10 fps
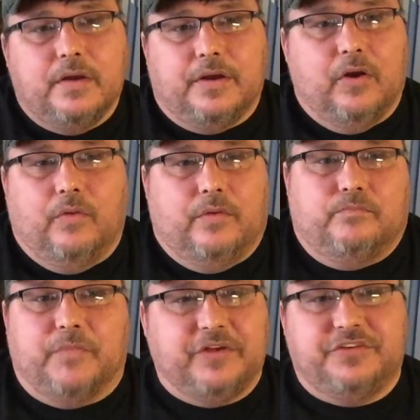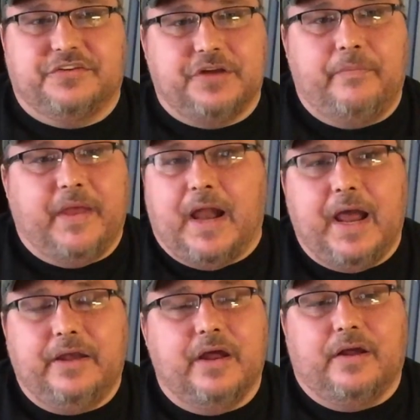You know, that's just something
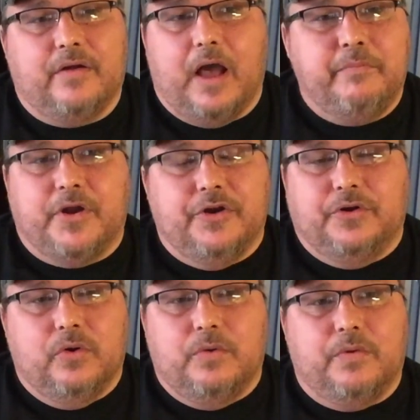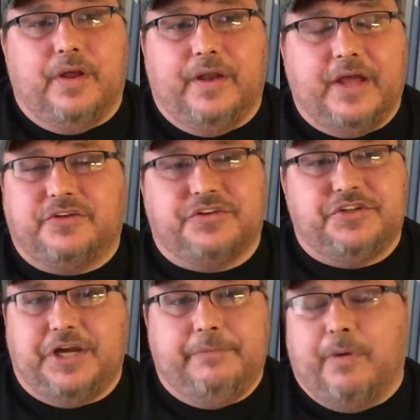that I'm going to do, and that's
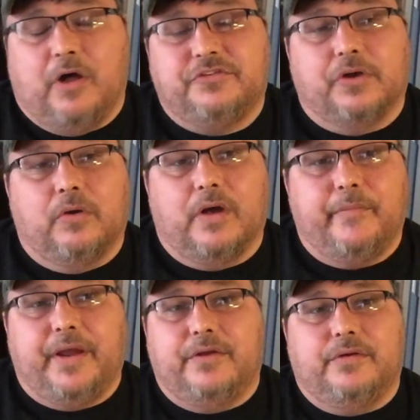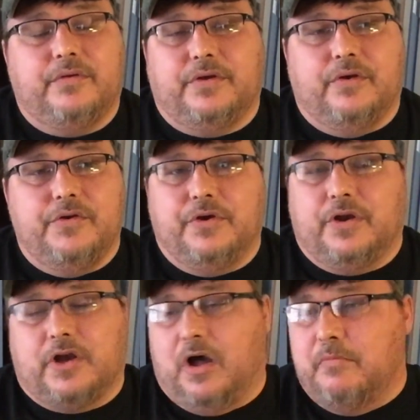cheap also. I mean, you know, you
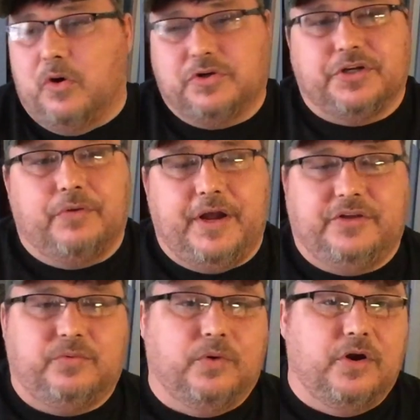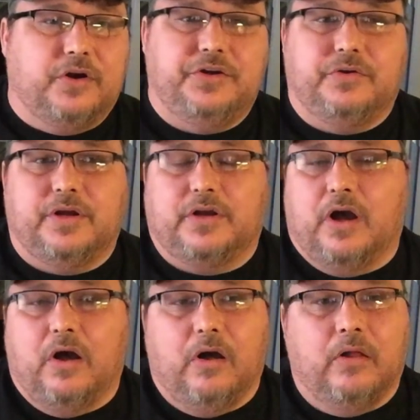can call Motion Race Works, you can
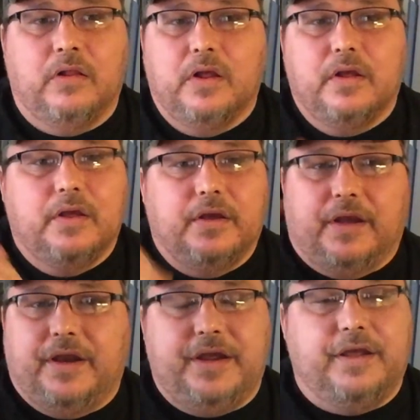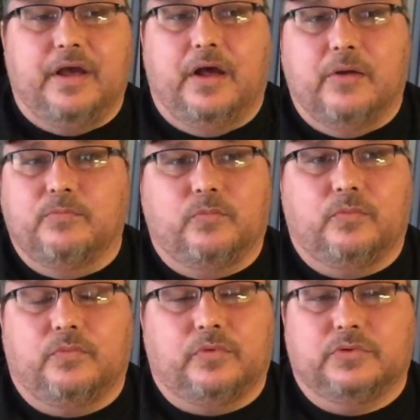call any, you
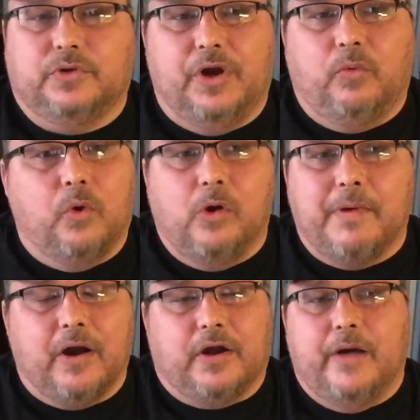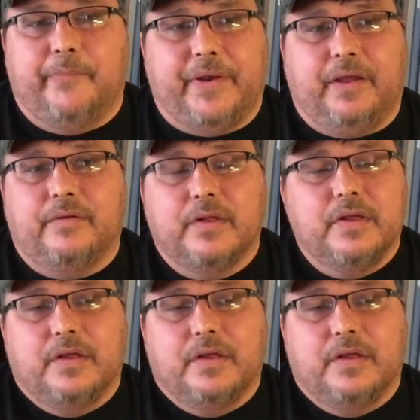know, roll bar company